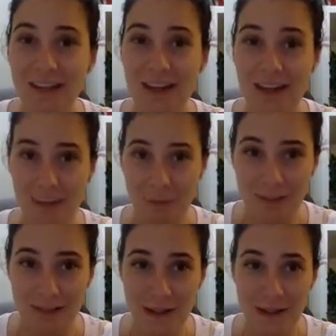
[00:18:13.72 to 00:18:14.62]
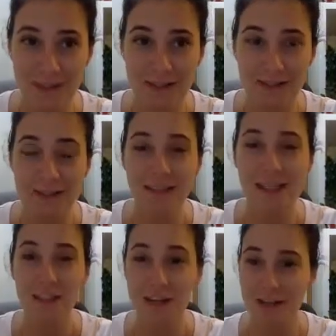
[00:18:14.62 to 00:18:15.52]
get the results,
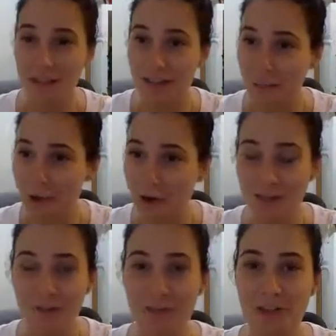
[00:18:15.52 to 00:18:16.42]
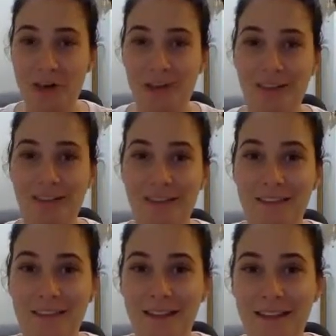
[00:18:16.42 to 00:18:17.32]
change the approach if you're not.
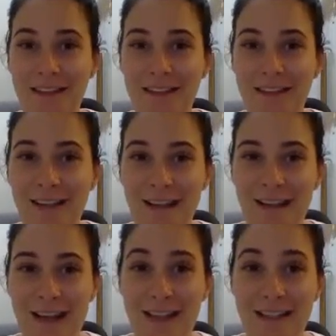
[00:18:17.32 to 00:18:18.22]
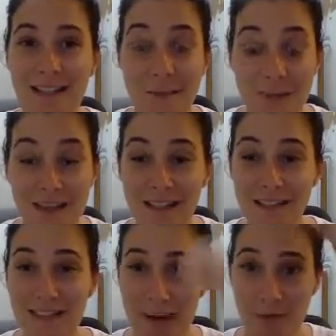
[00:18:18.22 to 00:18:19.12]
Yeah, does that make
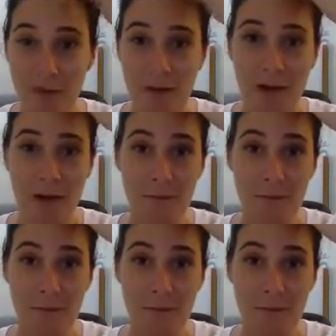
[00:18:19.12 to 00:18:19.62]
sense to everybody?